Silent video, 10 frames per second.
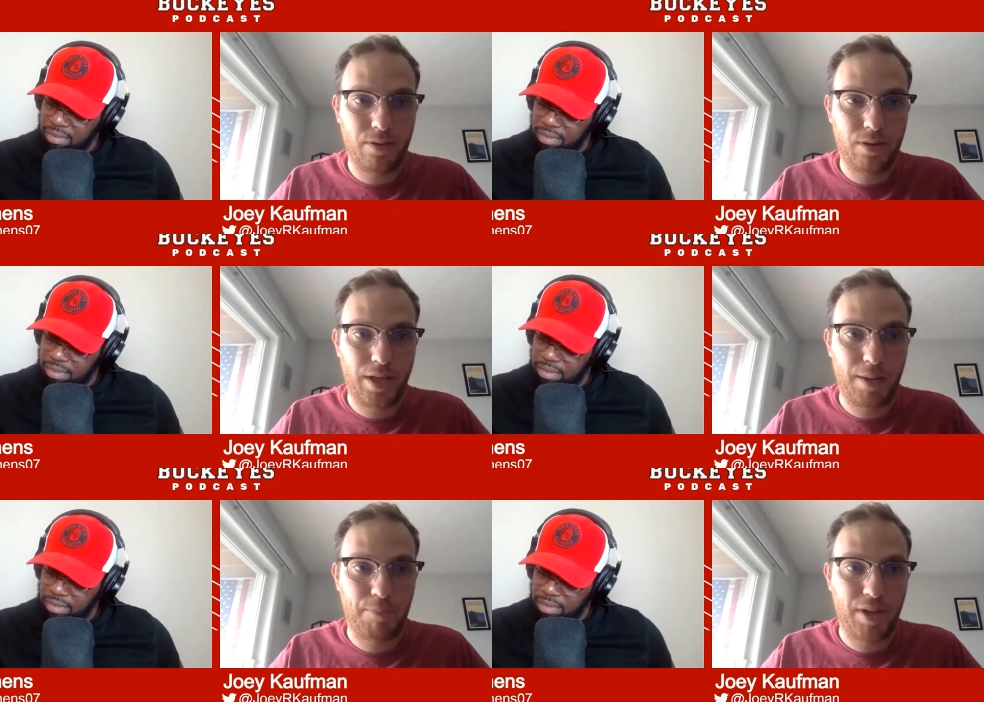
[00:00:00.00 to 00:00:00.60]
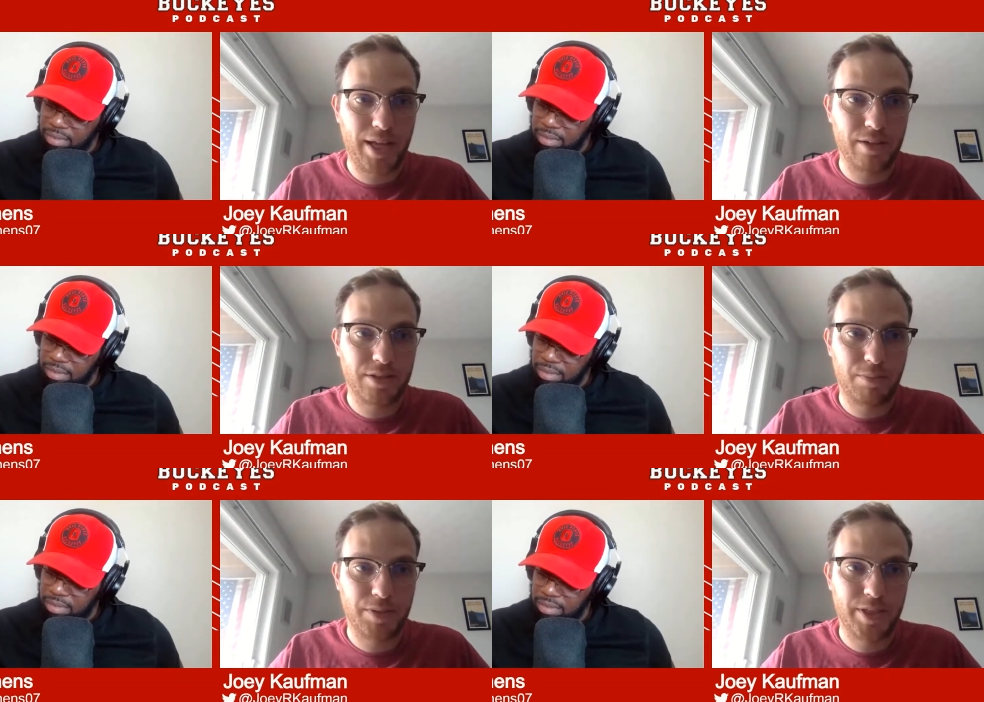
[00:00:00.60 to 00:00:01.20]
Speaker 1: a lot of players
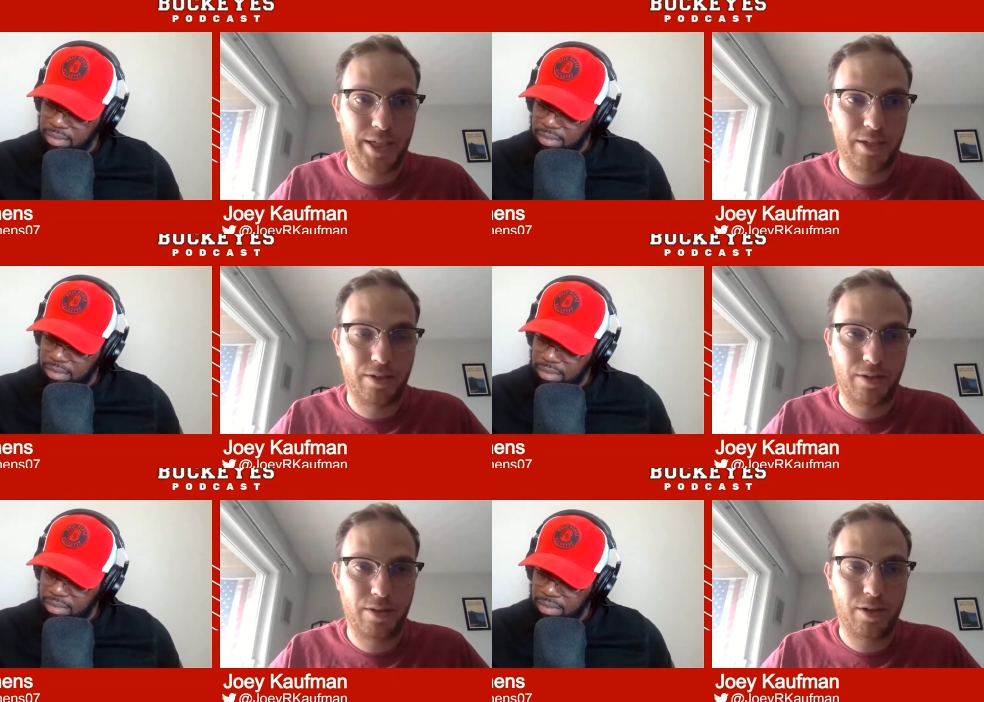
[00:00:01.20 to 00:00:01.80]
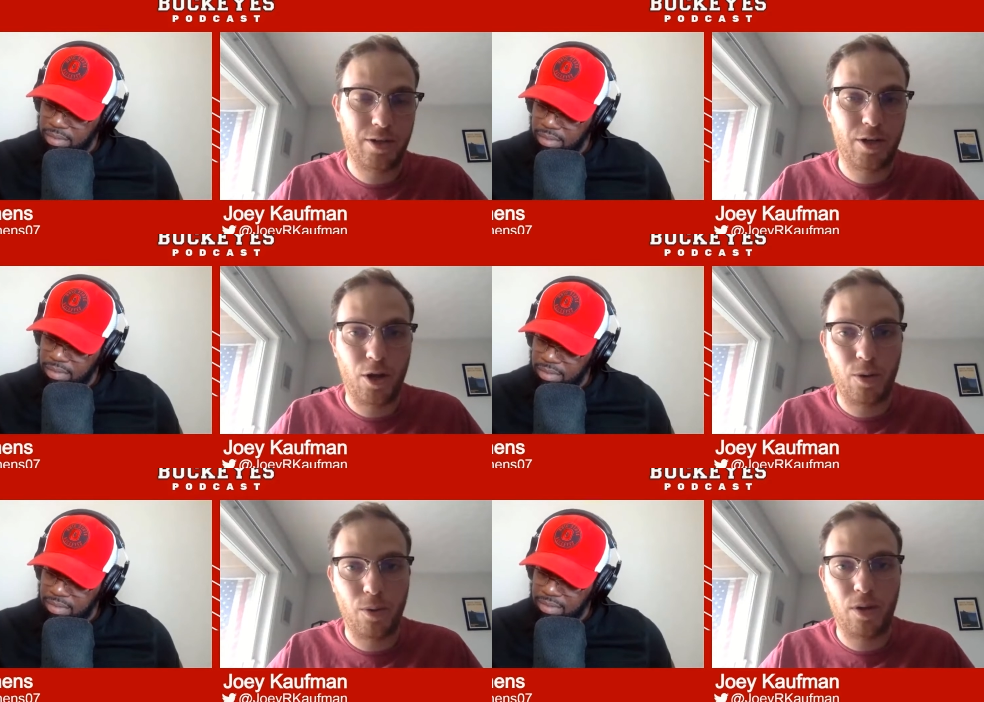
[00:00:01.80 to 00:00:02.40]
in particular,
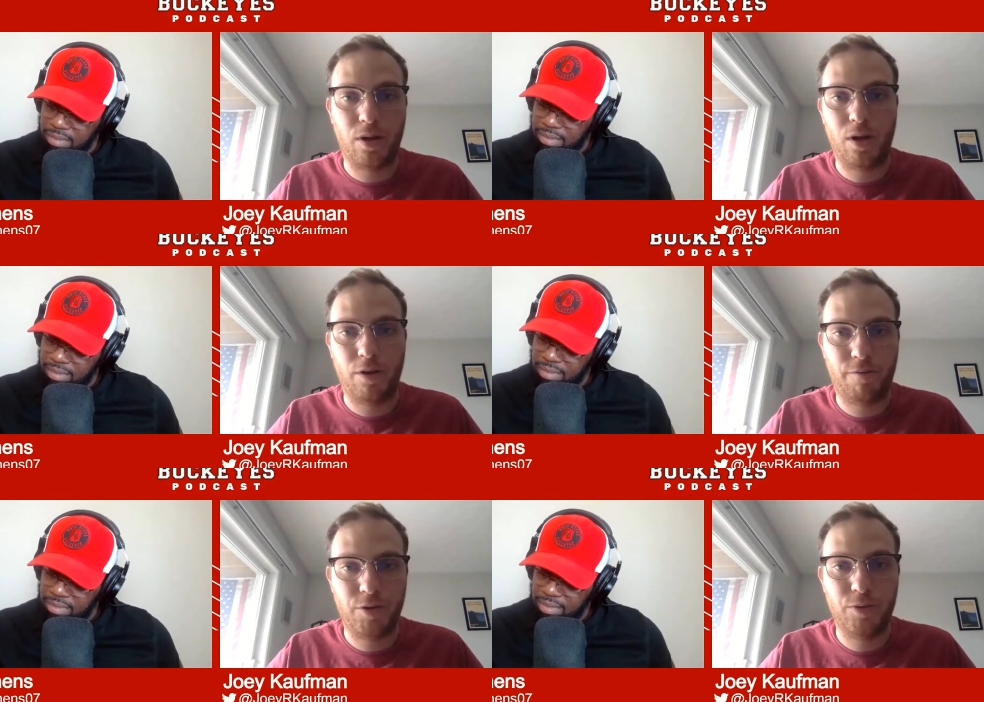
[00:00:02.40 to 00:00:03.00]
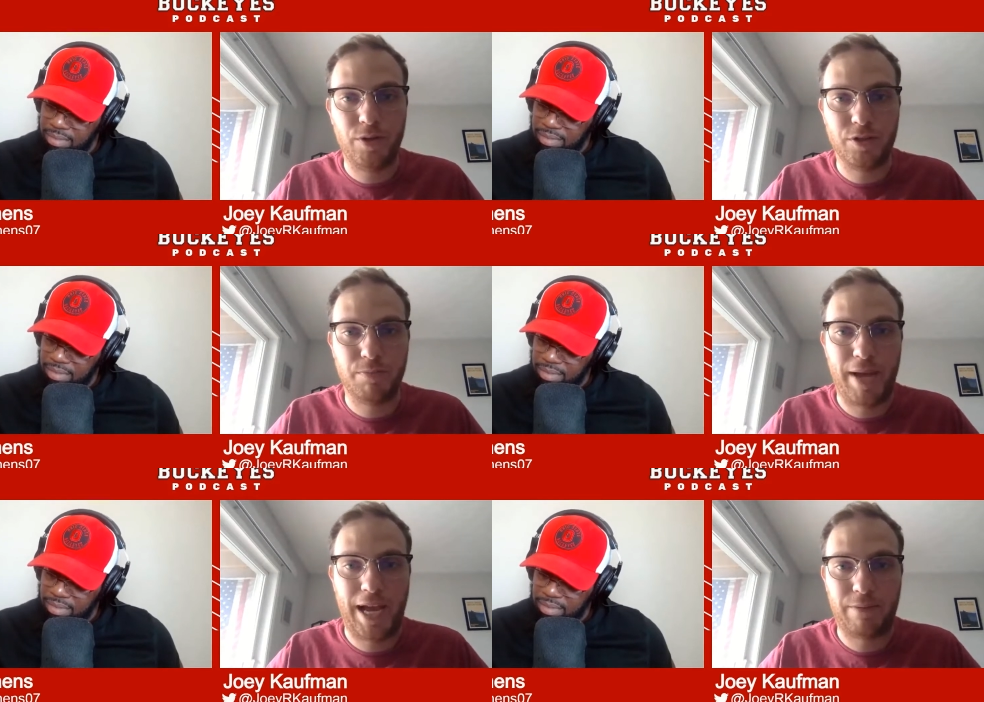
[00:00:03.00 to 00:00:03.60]
go a few years
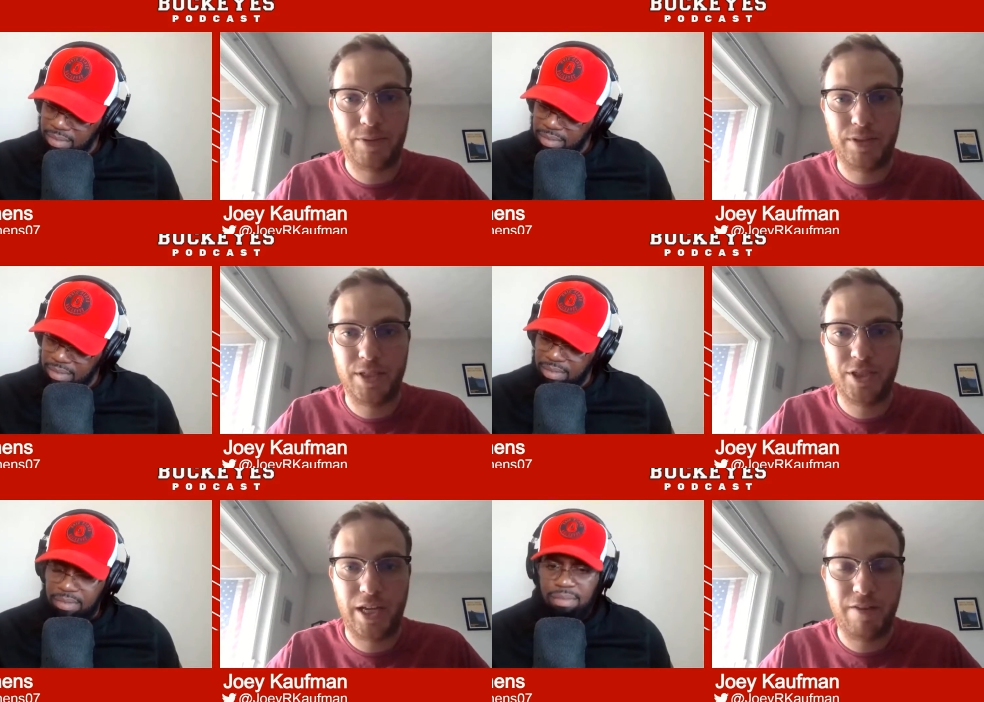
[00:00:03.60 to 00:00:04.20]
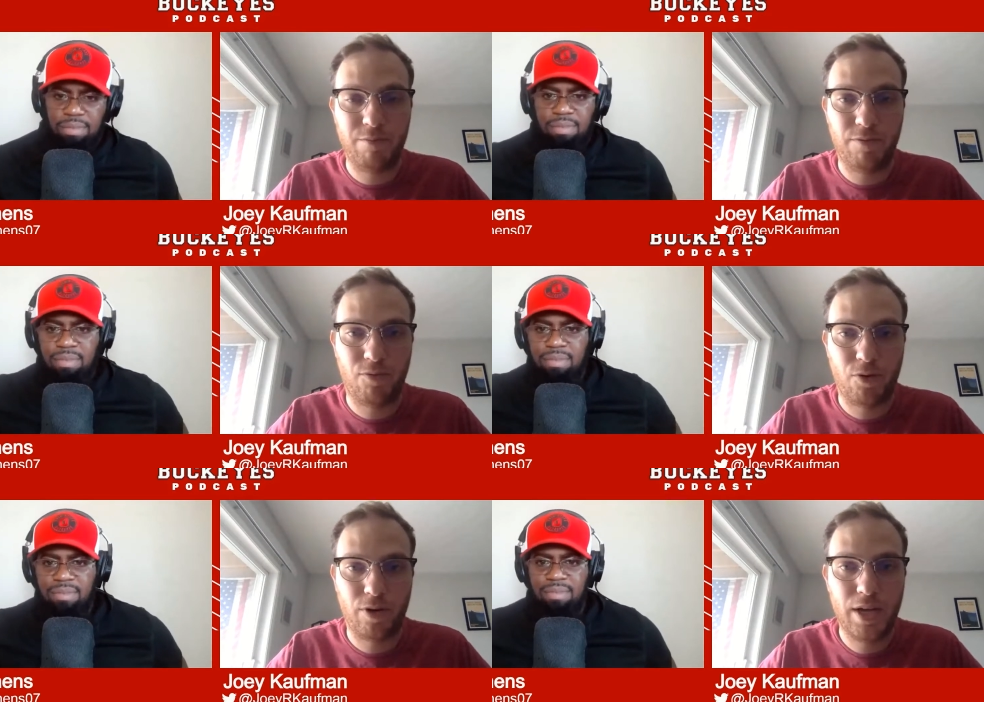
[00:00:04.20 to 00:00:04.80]
back with CJ even
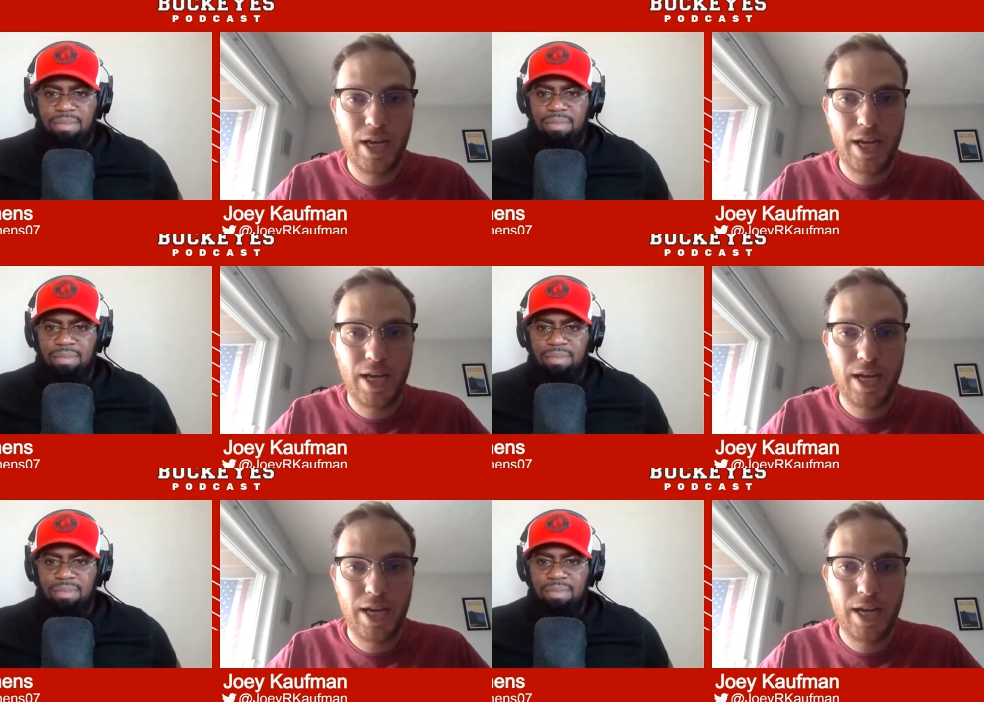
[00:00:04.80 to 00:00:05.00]
before